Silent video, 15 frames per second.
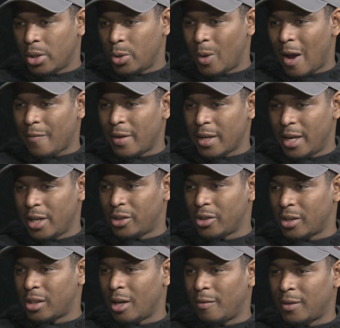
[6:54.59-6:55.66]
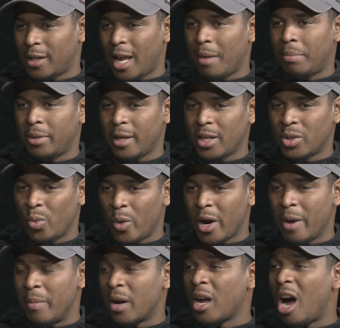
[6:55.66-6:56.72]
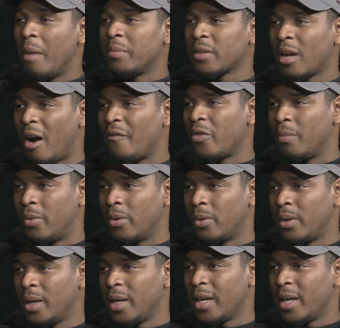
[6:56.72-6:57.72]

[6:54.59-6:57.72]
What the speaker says: you have to get yourself to that place where it becomes comfortable.